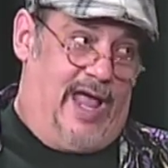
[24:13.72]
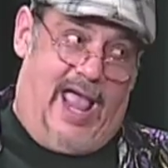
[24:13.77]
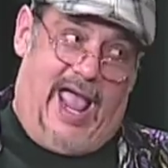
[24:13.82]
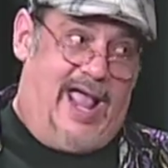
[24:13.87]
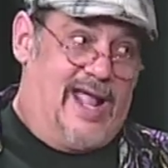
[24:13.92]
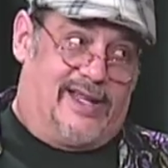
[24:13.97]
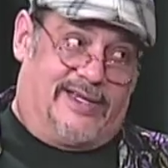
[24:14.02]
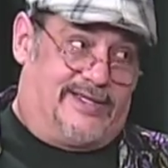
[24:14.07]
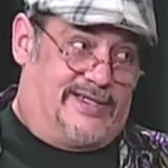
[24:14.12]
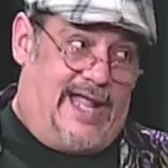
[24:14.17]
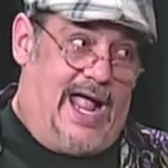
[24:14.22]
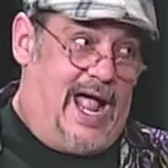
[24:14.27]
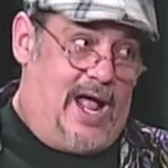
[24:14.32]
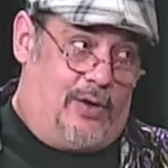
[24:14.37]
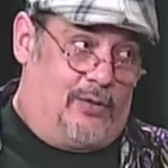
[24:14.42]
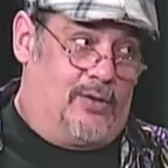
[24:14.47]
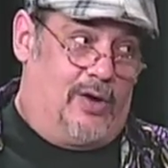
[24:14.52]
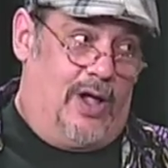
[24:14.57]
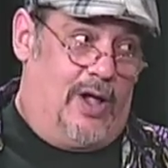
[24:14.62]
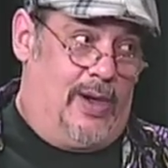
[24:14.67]
hands
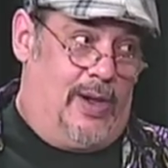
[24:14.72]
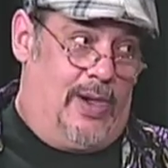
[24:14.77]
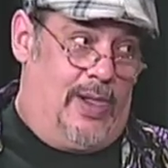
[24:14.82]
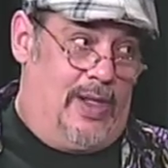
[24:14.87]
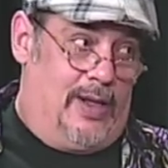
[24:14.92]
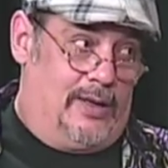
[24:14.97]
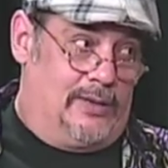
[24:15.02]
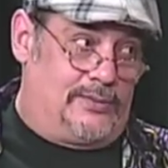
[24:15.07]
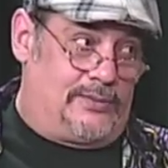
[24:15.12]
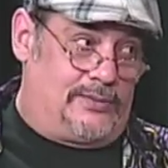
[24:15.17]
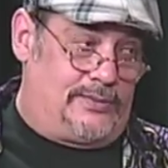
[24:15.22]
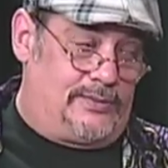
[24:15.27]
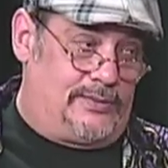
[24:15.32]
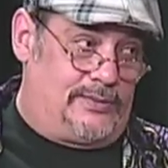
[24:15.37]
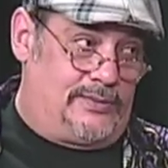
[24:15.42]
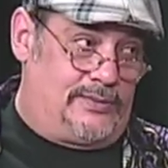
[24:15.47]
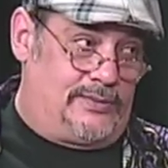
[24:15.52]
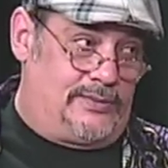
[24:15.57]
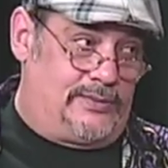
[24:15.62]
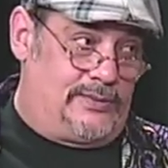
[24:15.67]
down. So you think the
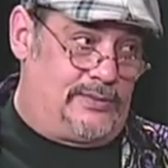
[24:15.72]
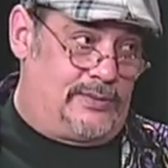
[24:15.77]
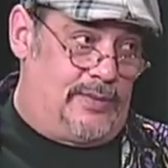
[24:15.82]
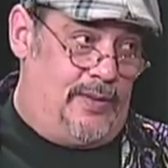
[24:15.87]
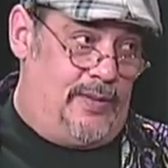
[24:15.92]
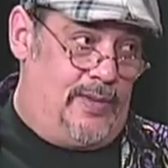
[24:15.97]
incumbent,